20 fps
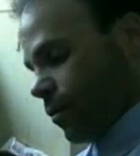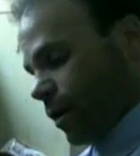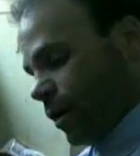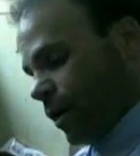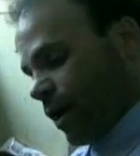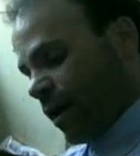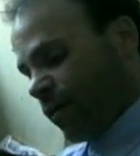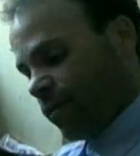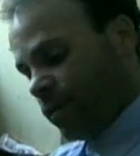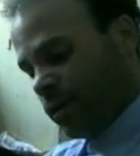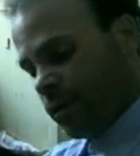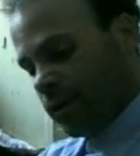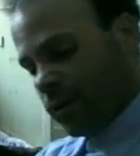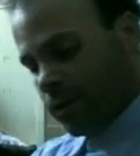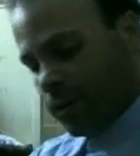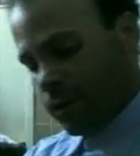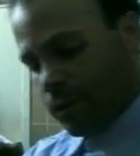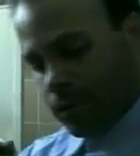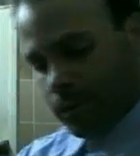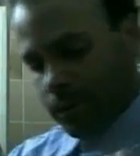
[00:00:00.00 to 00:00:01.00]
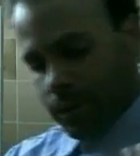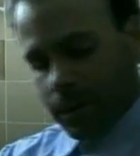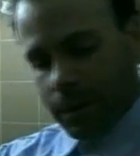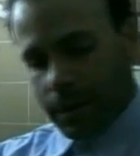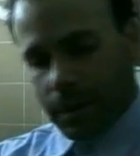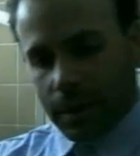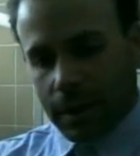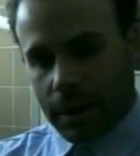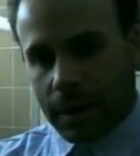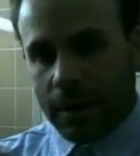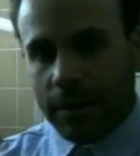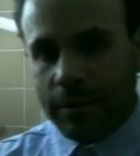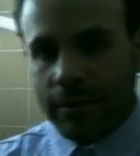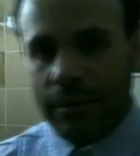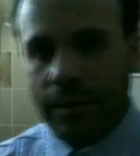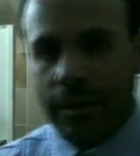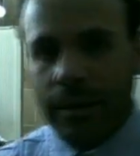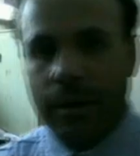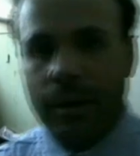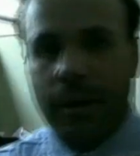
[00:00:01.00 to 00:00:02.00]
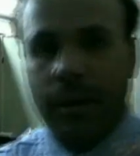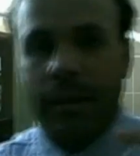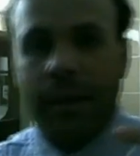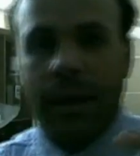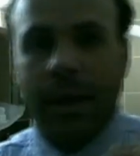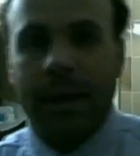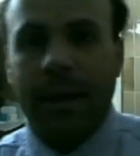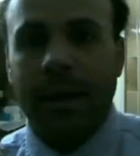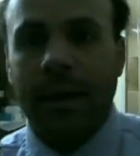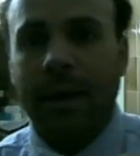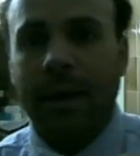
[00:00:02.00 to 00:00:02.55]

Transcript: what you have to do is take